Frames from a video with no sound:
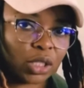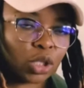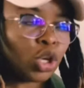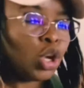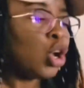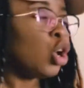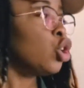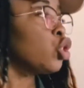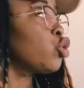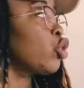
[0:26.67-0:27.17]

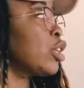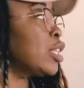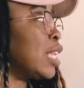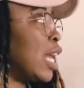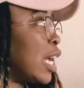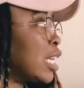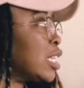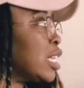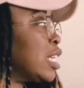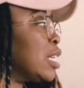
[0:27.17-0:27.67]
So it
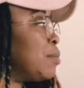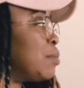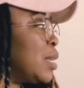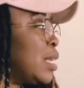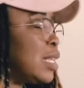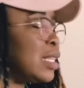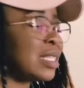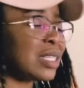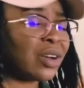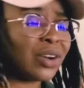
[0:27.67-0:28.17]
actually means,
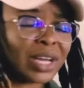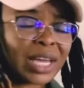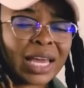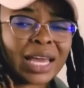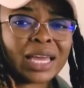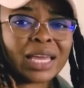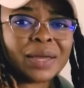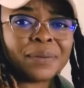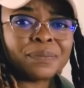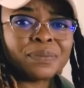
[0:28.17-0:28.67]
okay,
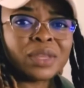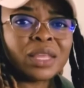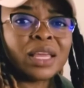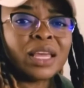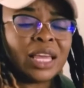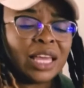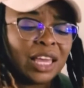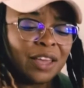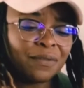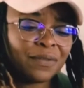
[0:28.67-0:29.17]

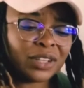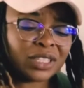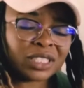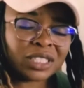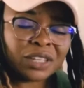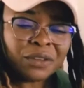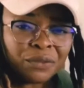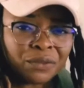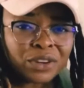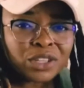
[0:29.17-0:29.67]
if it's
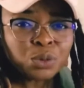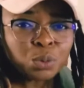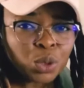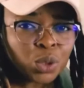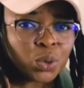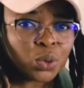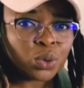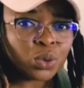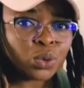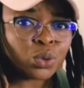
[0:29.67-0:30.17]
difference between
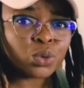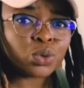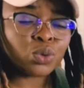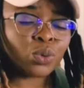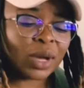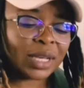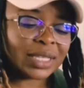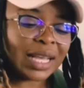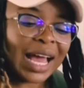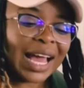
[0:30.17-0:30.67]
two squares,
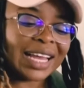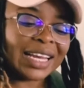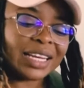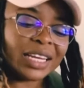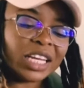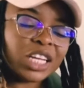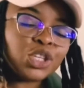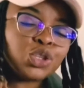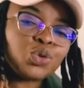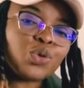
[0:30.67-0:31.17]
I need
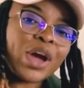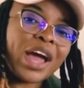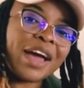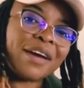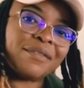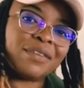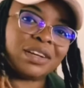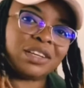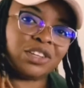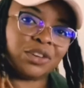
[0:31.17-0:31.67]
to have a
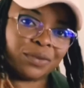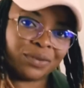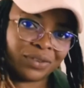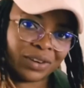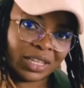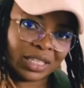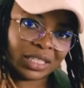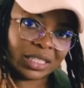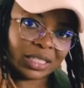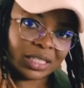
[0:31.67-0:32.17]
difference.
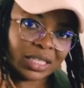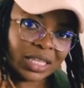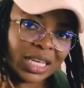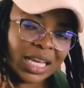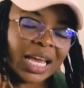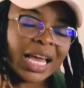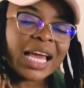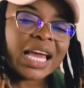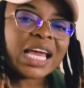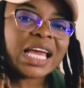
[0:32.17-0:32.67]

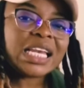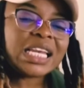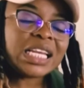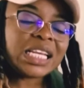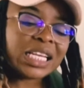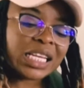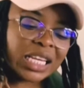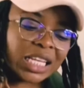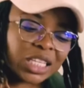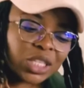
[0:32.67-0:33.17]
And it
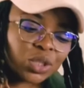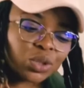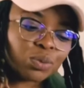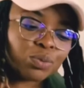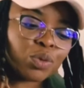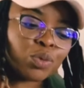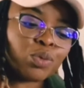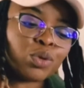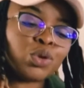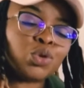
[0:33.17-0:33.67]
needs to be
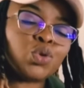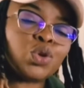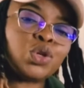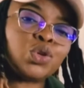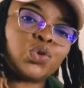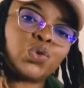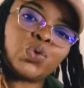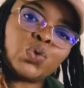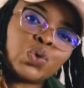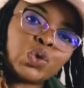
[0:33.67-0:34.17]
between
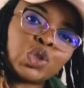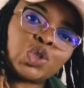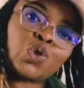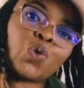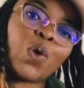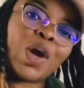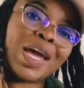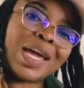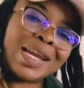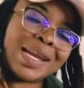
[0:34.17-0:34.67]
two square
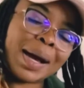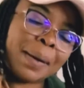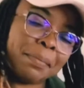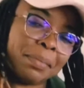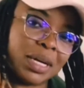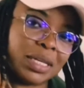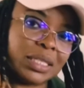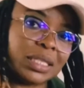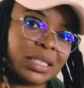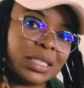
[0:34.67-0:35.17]
numbers.
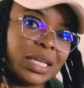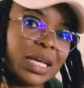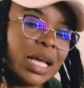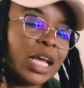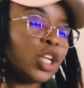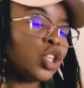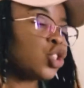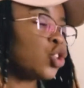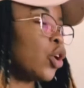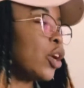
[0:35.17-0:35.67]
So
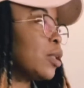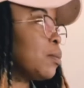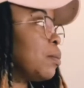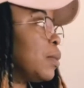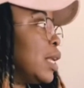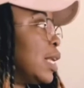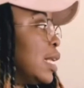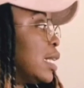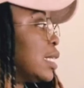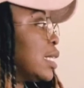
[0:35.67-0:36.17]
it
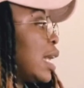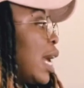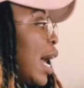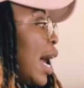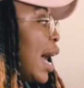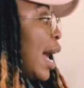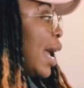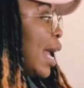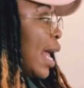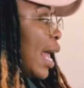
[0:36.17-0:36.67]
means I
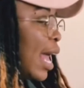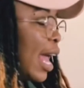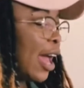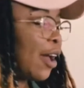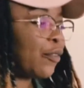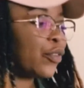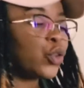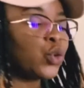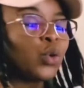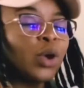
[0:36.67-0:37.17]
have
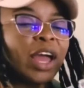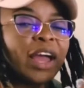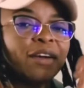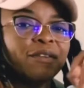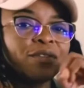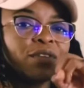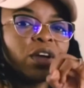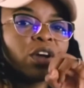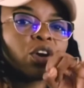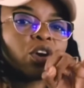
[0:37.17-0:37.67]
to have,
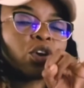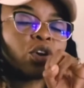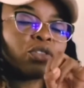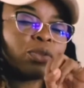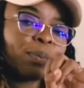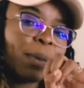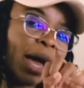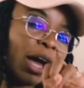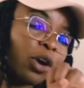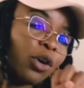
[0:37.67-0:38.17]
my
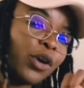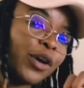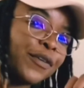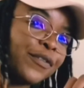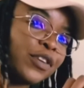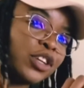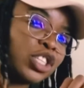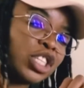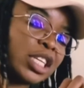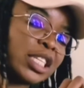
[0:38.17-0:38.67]

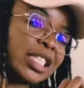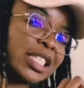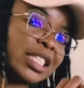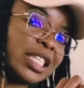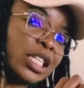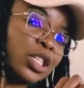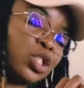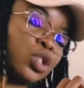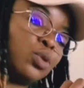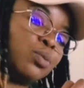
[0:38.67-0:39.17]
coefficients needs
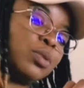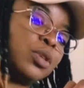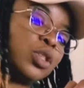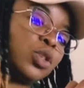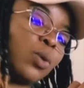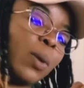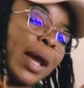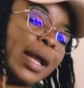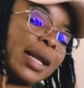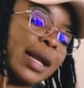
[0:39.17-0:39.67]
to be square
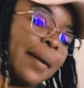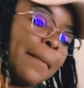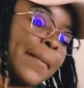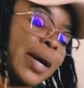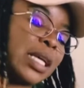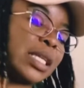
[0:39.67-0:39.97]
numbers.